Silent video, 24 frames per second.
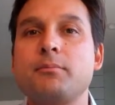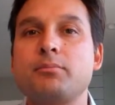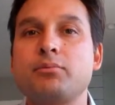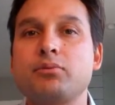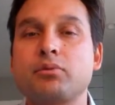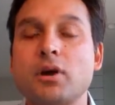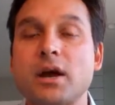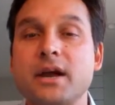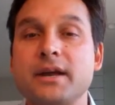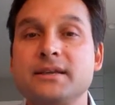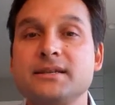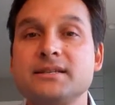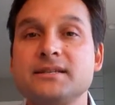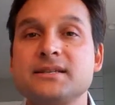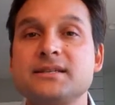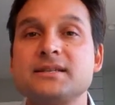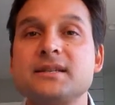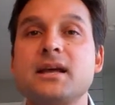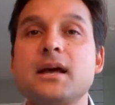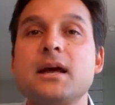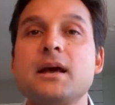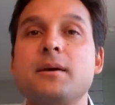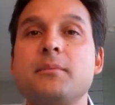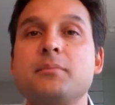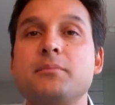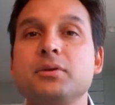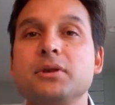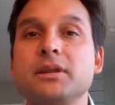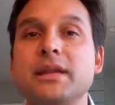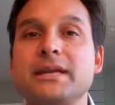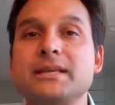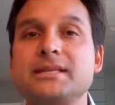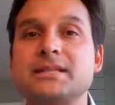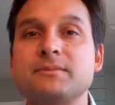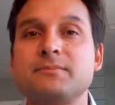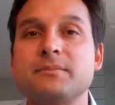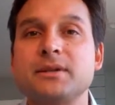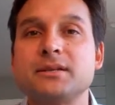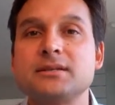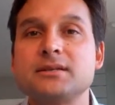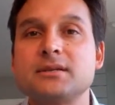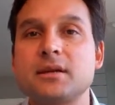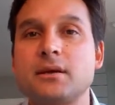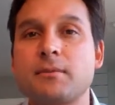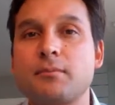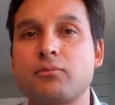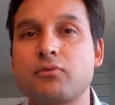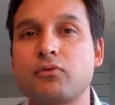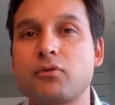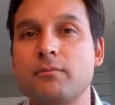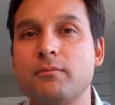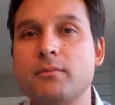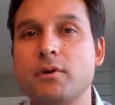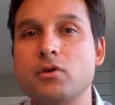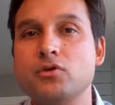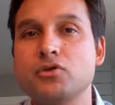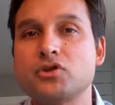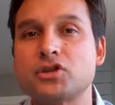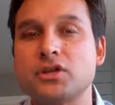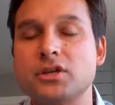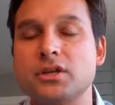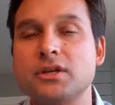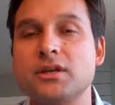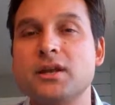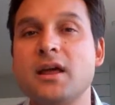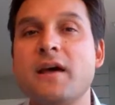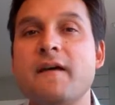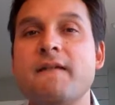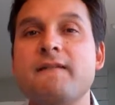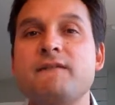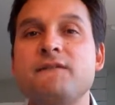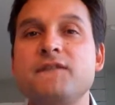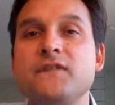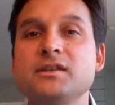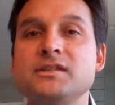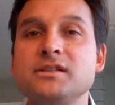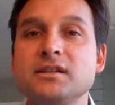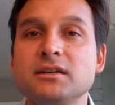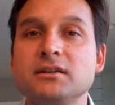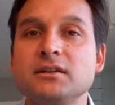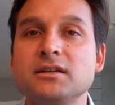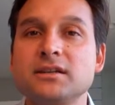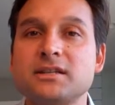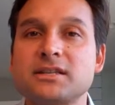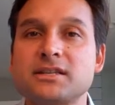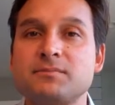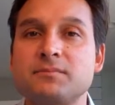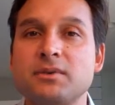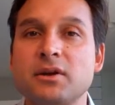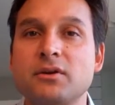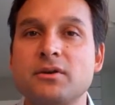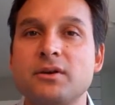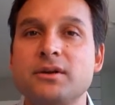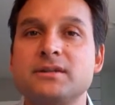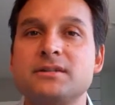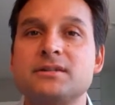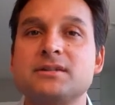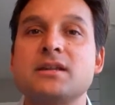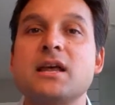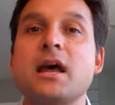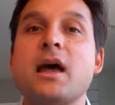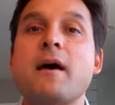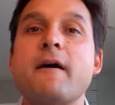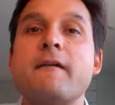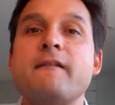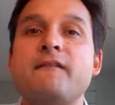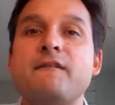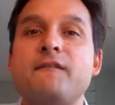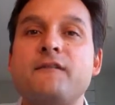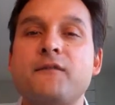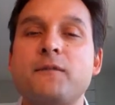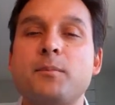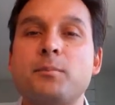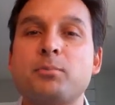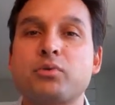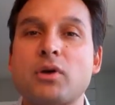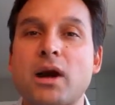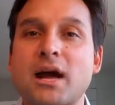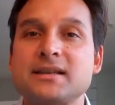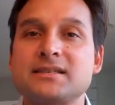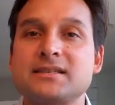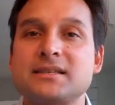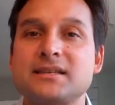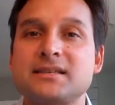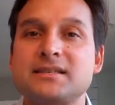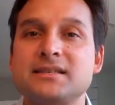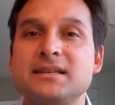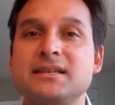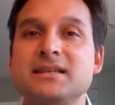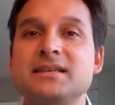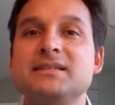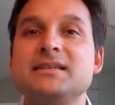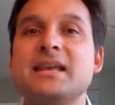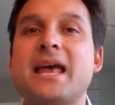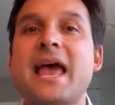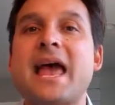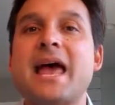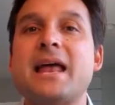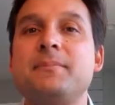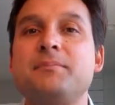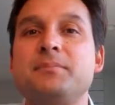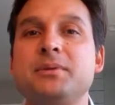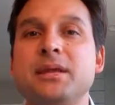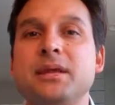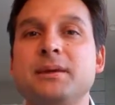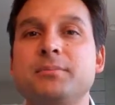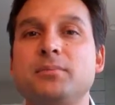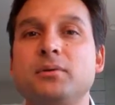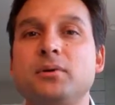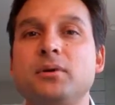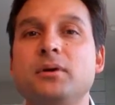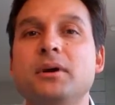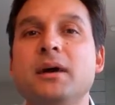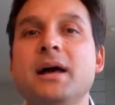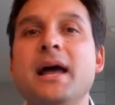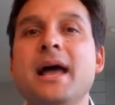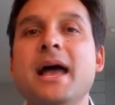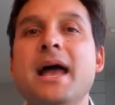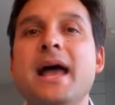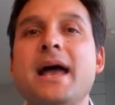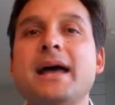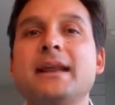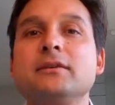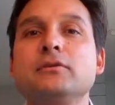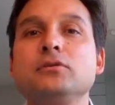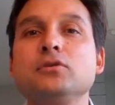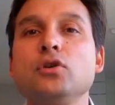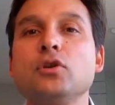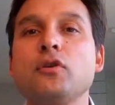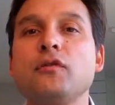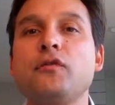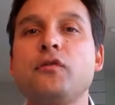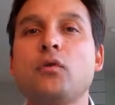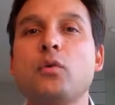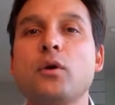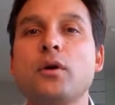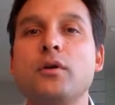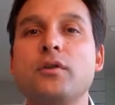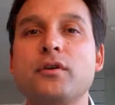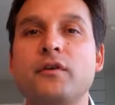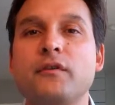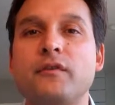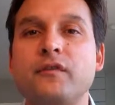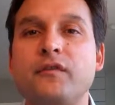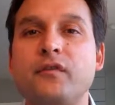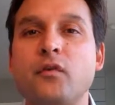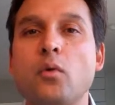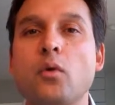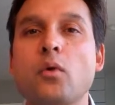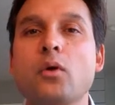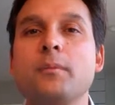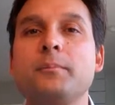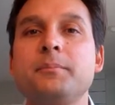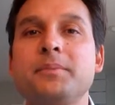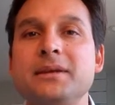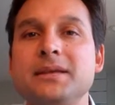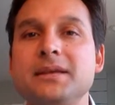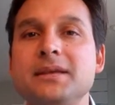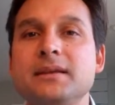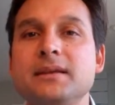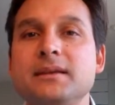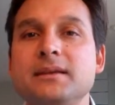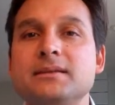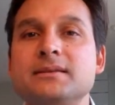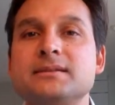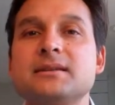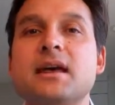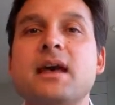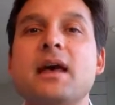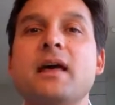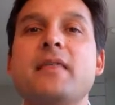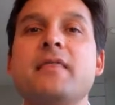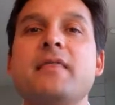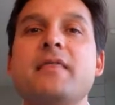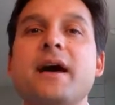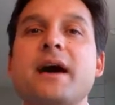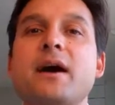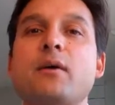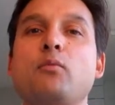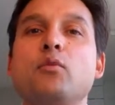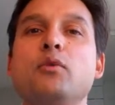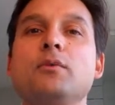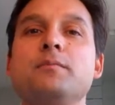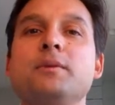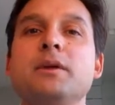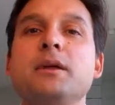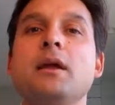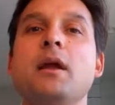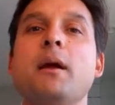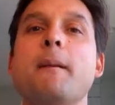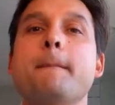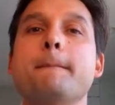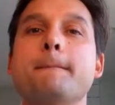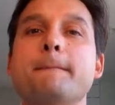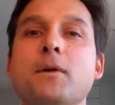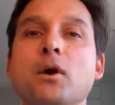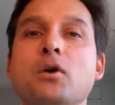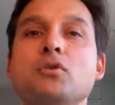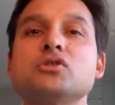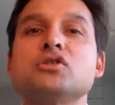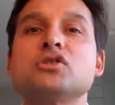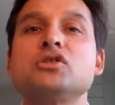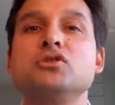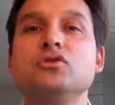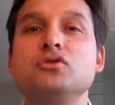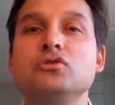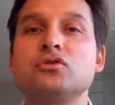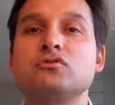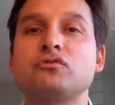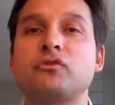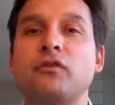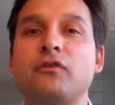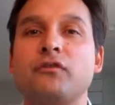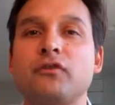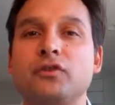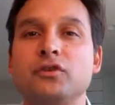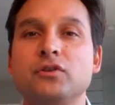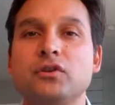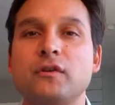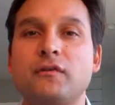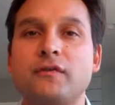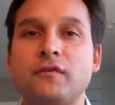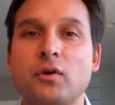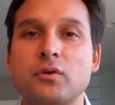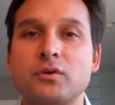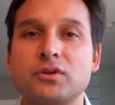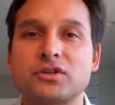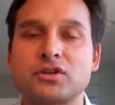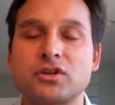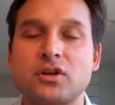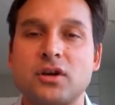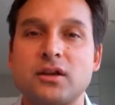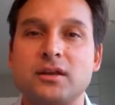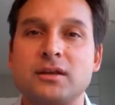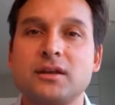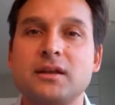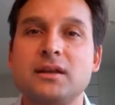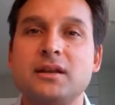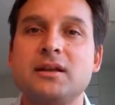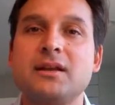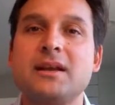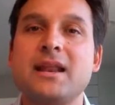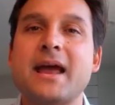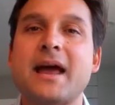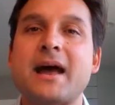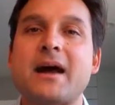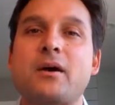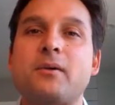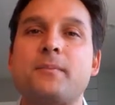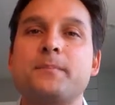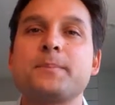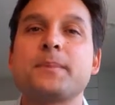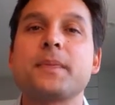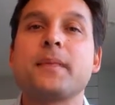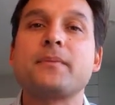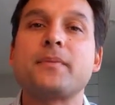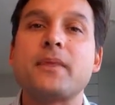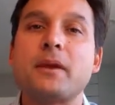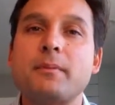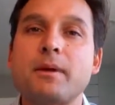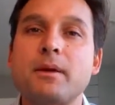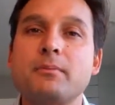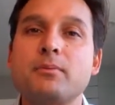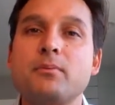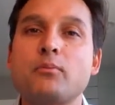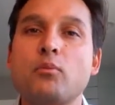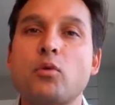price, placement, promotion, physical experience, processes, and people. And look for the 4 Ps that would be most useful for you to focus on now. They may be